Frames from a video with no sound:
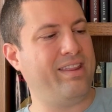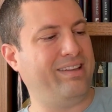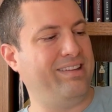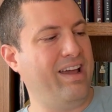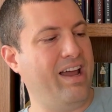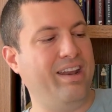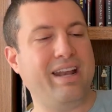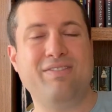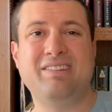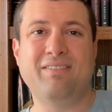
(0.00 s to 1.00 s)
That's A Knight
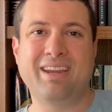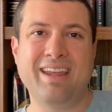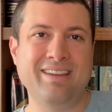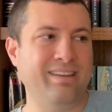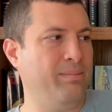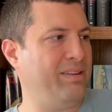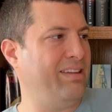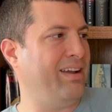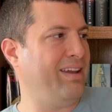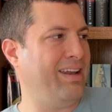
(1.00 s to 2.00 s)
of the Seven Kingdoms, the
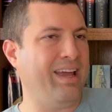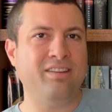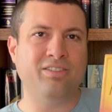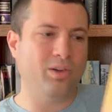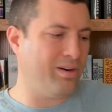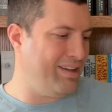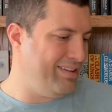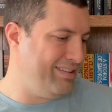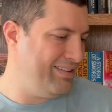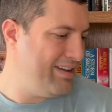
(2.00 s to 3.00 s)
Dunk and Egg
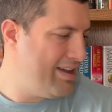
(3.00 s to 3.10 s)
stories.